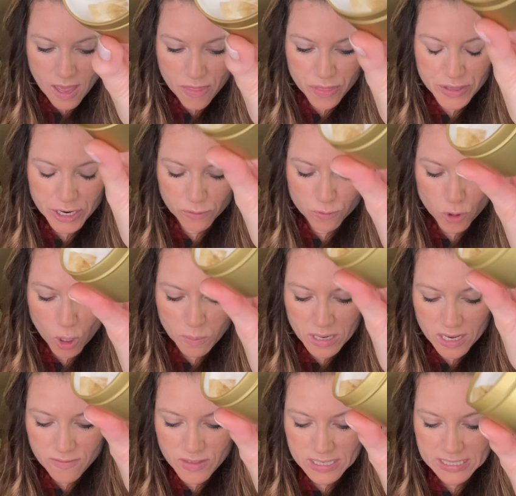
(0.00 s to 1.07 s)
The aroma
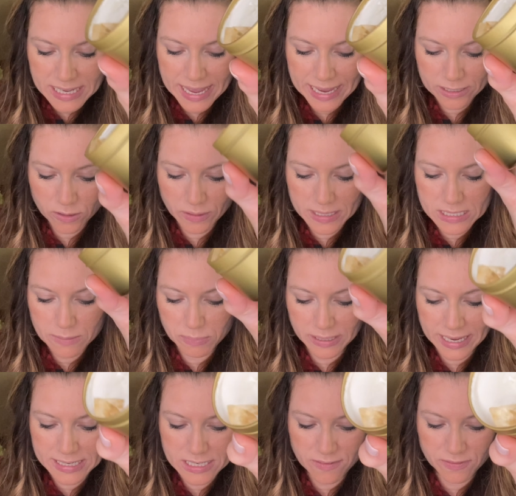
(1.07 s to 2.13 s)
of this candle is a
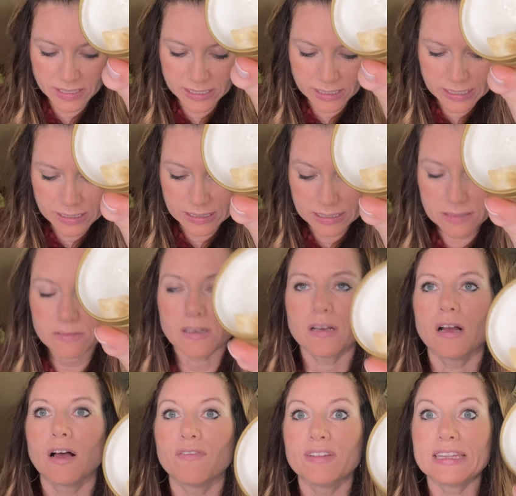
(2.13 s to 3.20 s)
blend of,
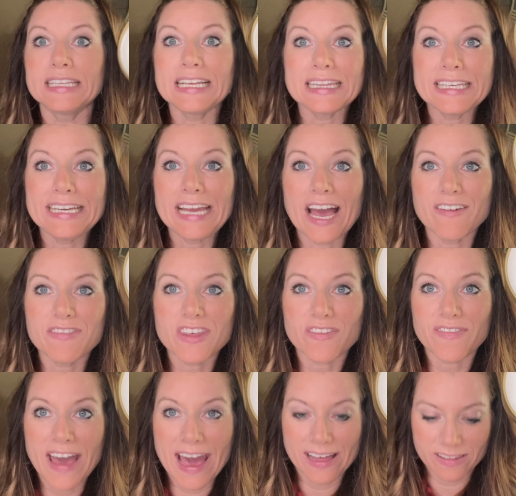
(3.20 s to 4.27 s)
of lily of the
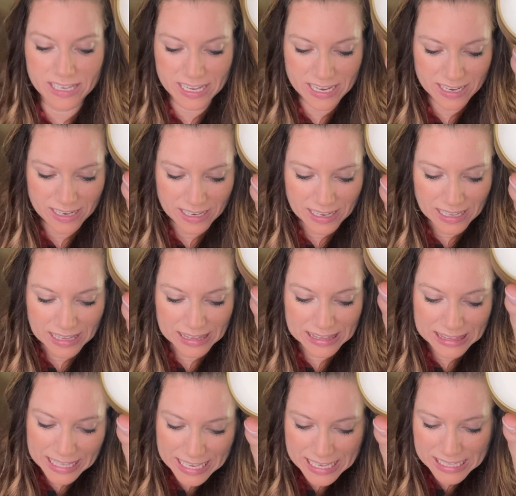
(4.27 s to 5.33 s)
valley,
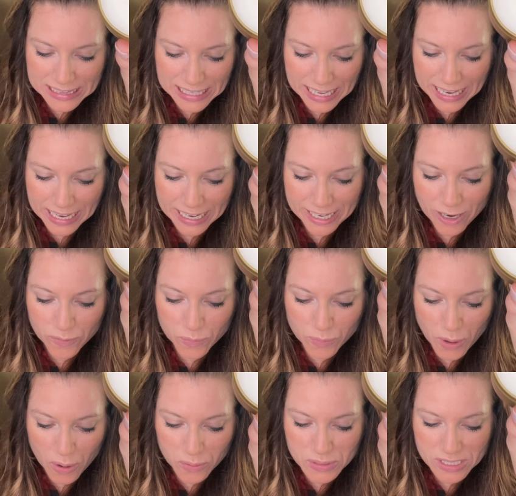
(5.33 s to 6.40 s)
Ylang Ylang
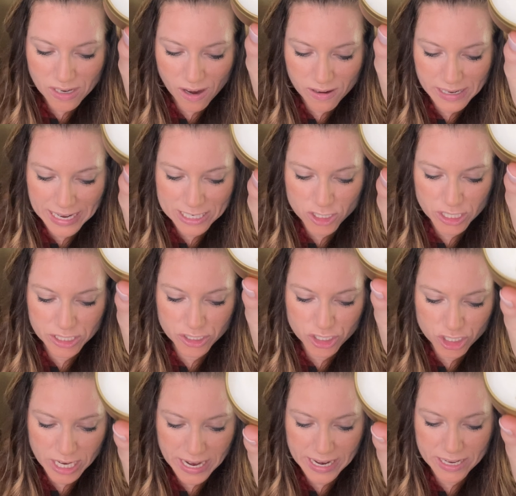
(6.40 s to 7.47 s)
Rose Carnation
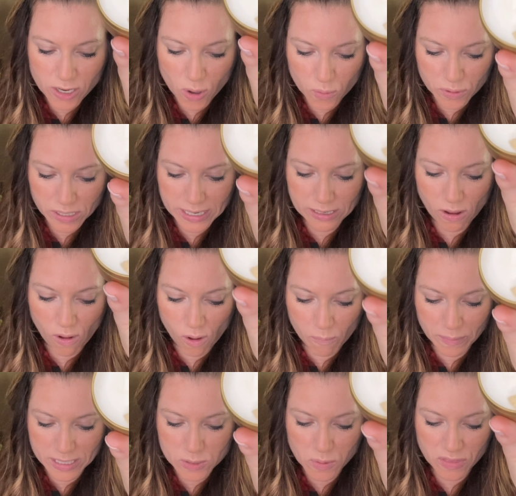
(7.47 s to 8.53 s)
Shea Coconut
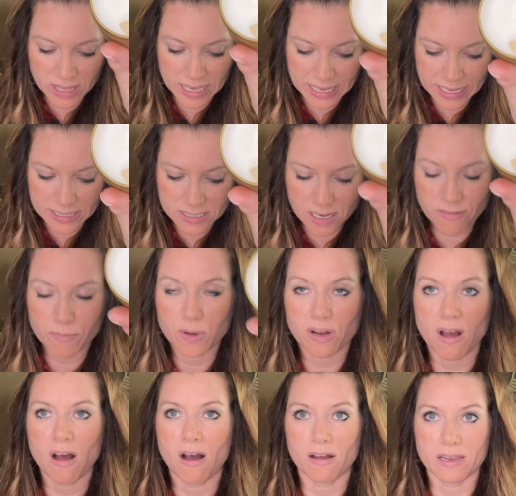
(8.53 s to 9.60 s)
Almonds with a hint of
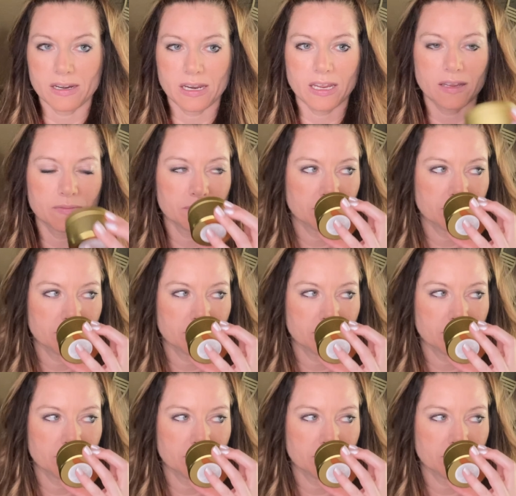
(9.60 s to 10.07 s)
mahogany.